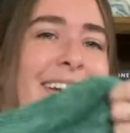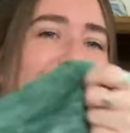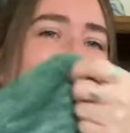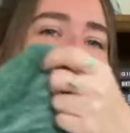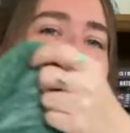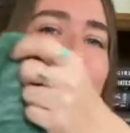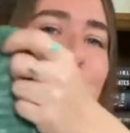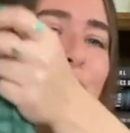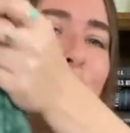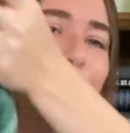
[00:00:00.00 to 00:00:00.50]

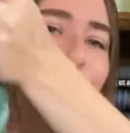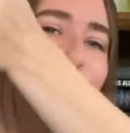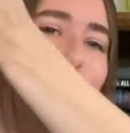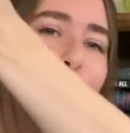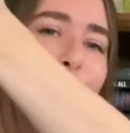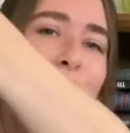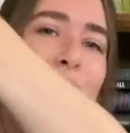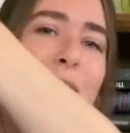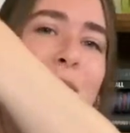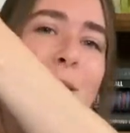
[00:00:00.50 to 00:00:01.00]
Who
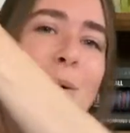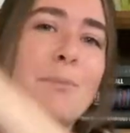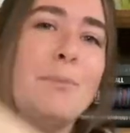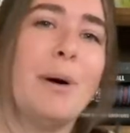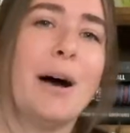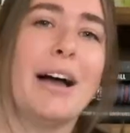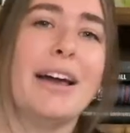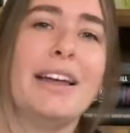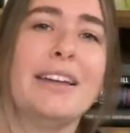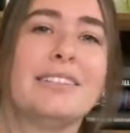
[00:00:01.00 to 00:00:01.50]
knows?
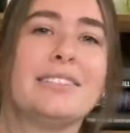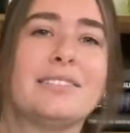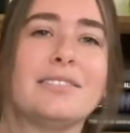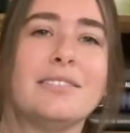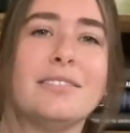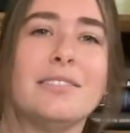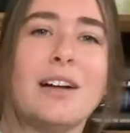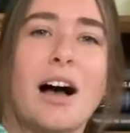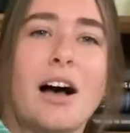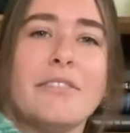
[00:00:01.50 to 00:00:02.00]
But it
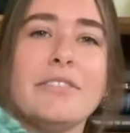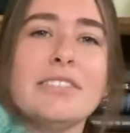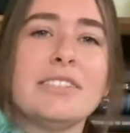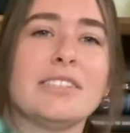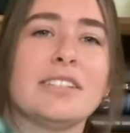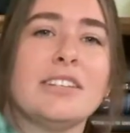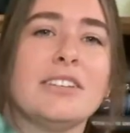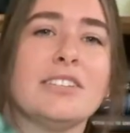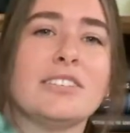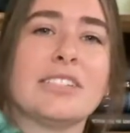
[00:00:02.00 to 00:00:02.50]

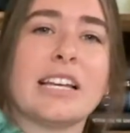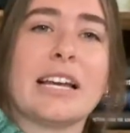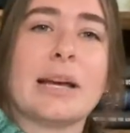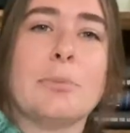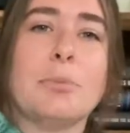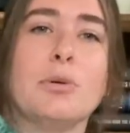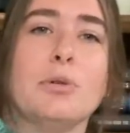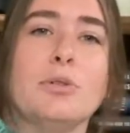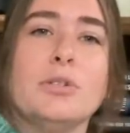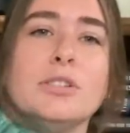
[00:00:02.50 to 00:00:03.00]
obviously looks like it
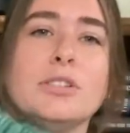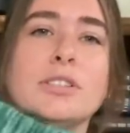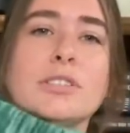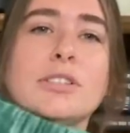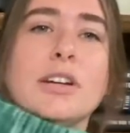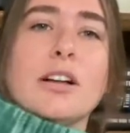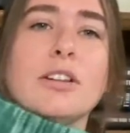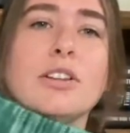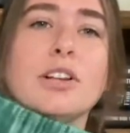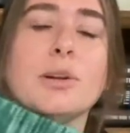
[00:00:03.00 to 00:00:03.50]
pulled
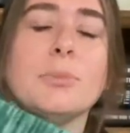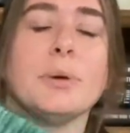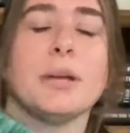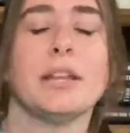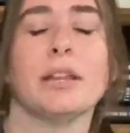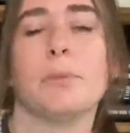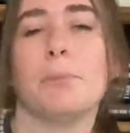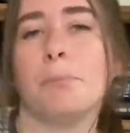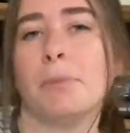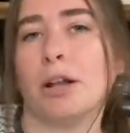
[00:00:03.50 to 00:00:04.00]
a little bit
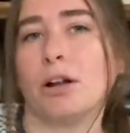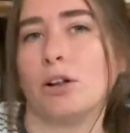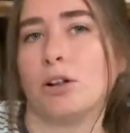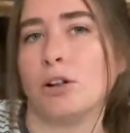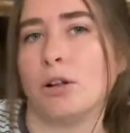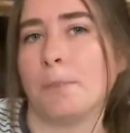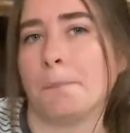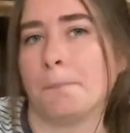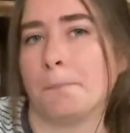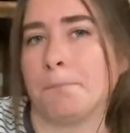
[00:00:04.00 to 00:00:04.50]
in the
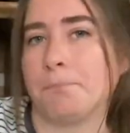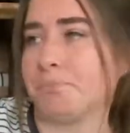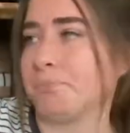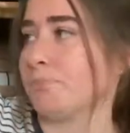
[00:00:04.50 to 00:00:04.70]
middle.